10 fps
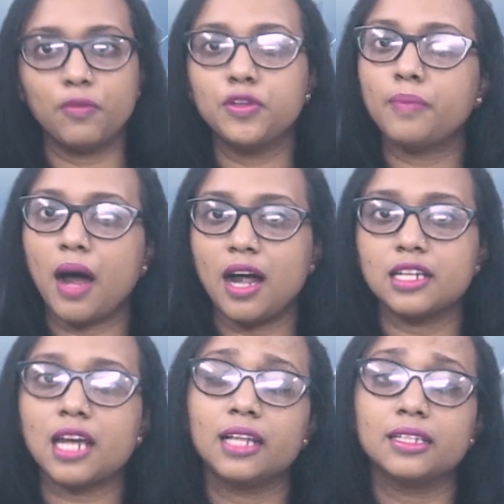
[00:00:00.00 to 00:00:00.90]
would
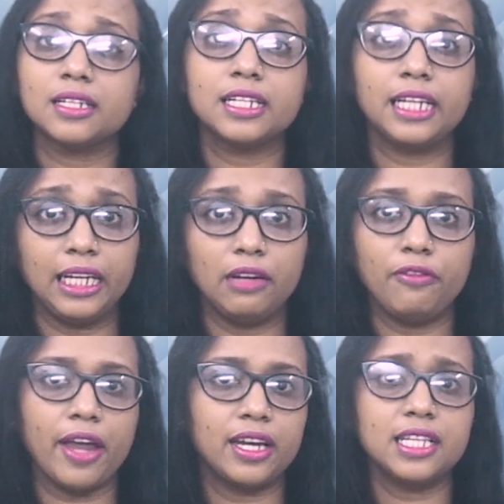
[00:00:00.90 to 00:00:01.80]
merge under a deal
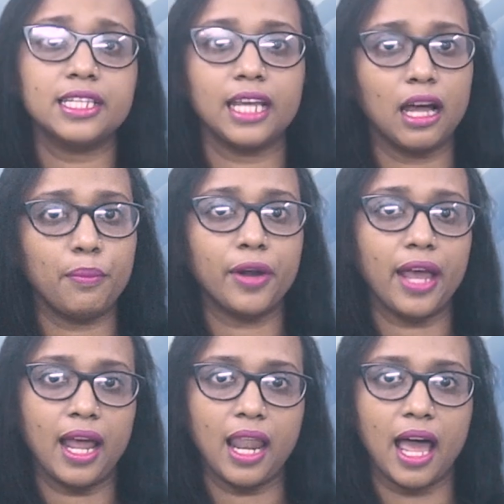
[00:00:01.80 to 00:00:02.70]
wherein Singapore
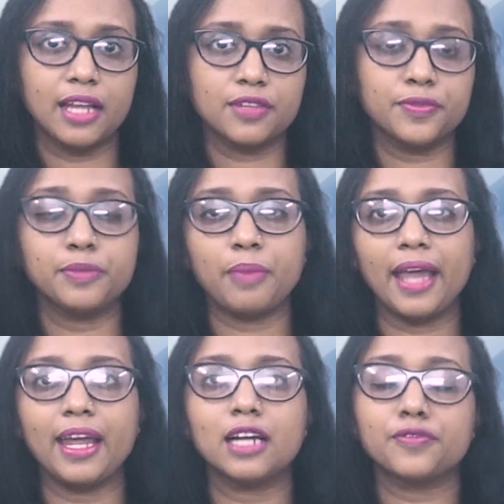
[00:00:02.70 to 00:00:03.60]
Airlines would
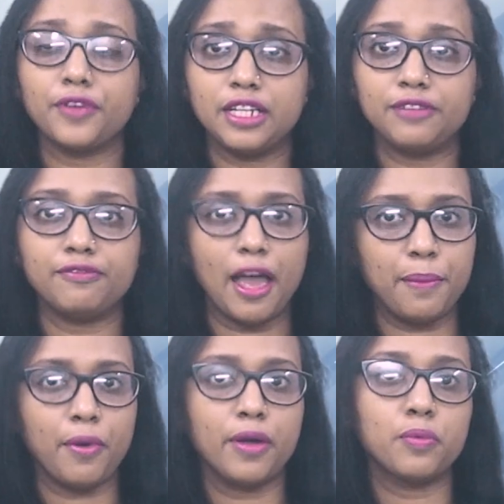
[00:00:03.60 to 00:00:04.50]
buy a 25.1%